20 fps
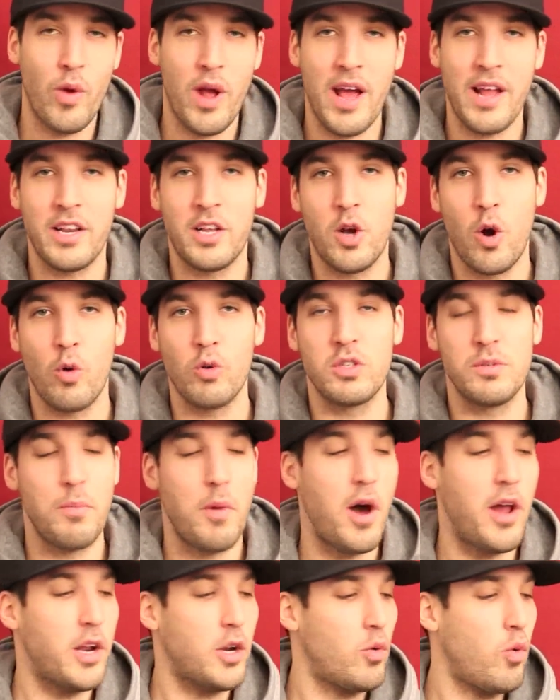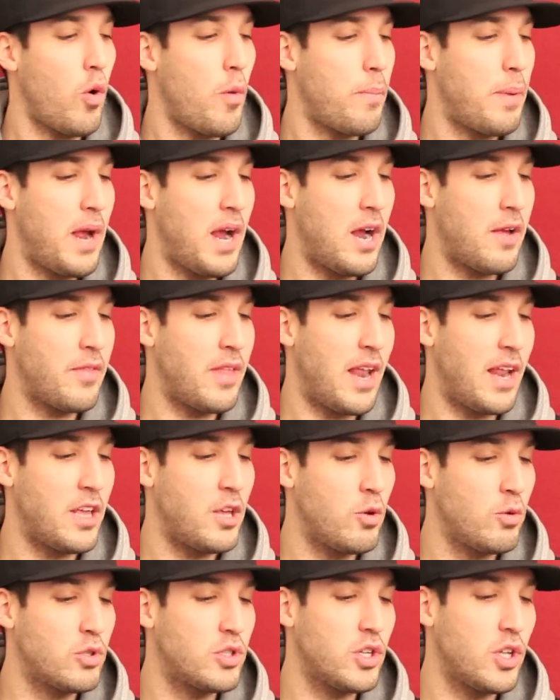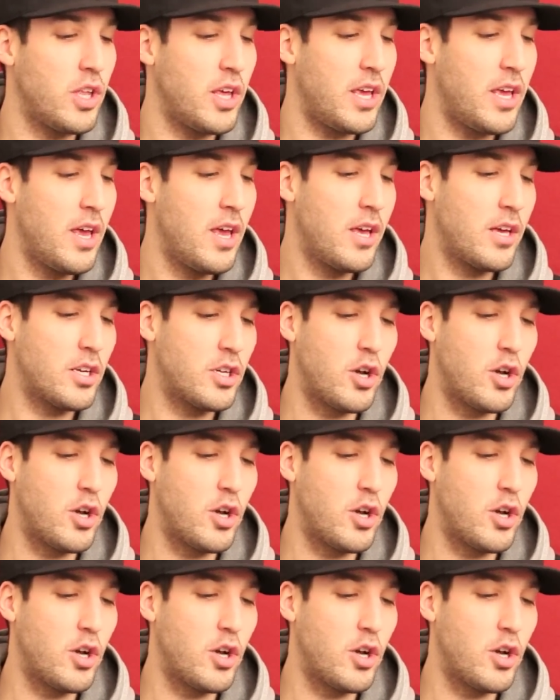red Coats monochrome pair that I usually